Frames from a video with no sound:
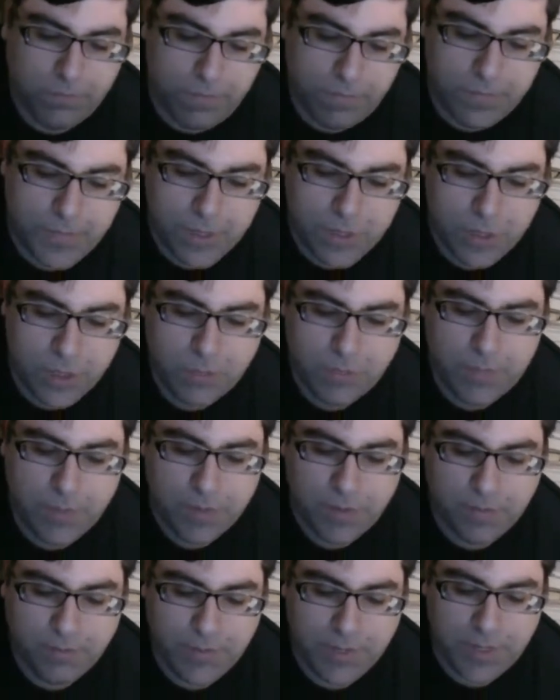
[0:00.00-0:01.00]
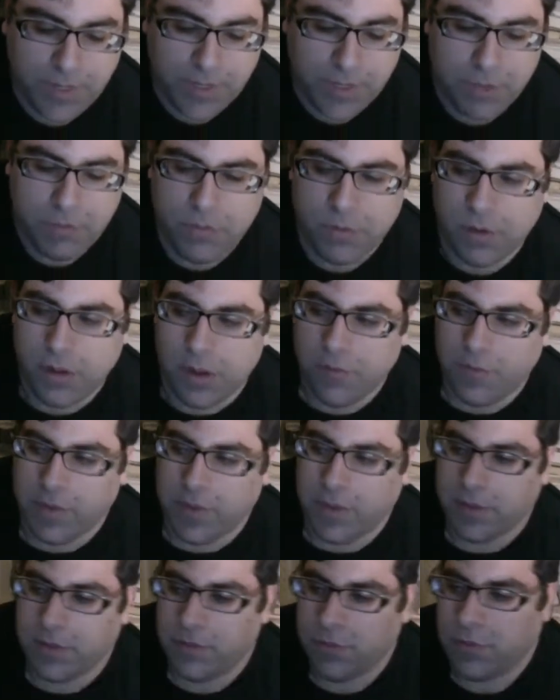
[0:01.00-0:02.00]
that she's been accused of, and
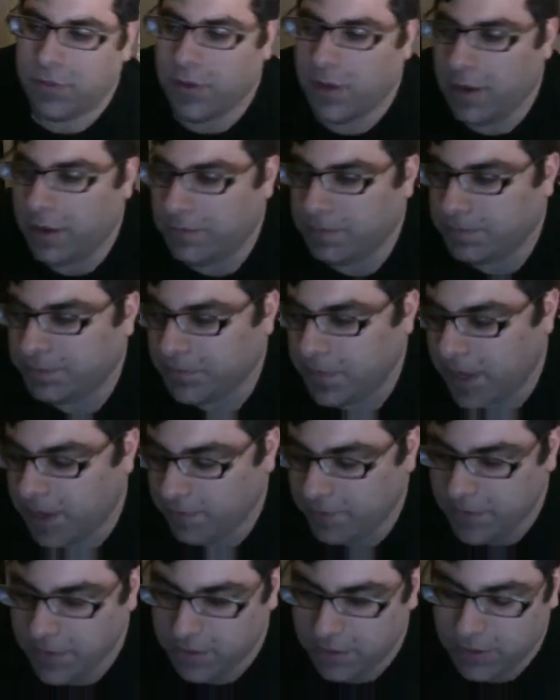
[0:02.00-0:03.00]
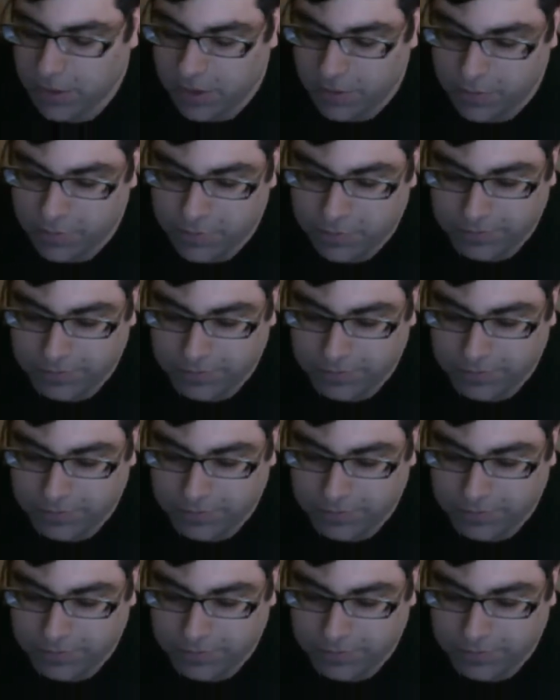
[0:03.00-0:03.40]
that there's evidence of.